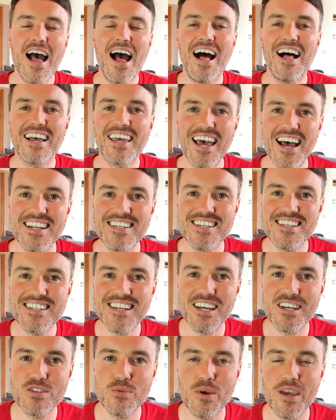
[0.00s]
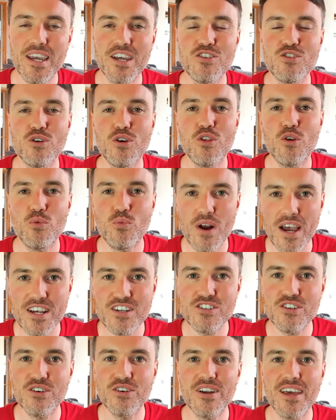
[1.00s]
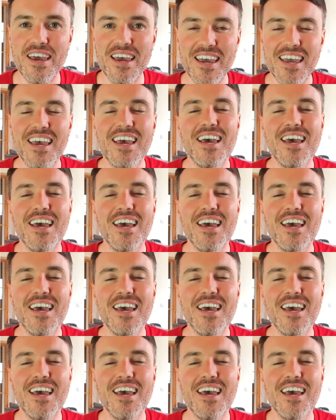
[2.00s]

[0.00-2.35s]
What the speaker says: I'll catch you next week. Enjoy the rest of your day.